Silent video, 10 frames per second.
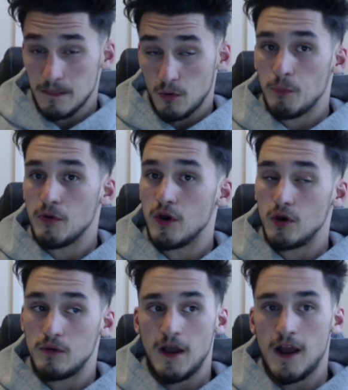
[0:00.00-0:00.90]
or
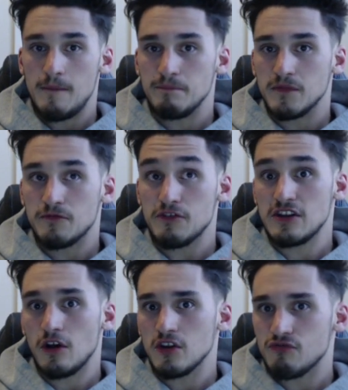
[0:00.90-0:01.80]
per
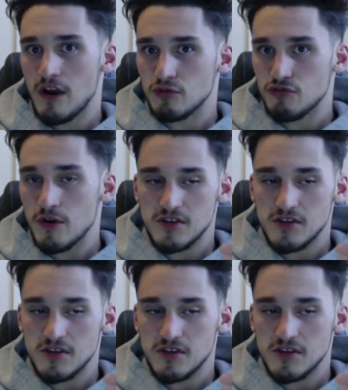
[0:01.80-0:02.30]
$3 round trip,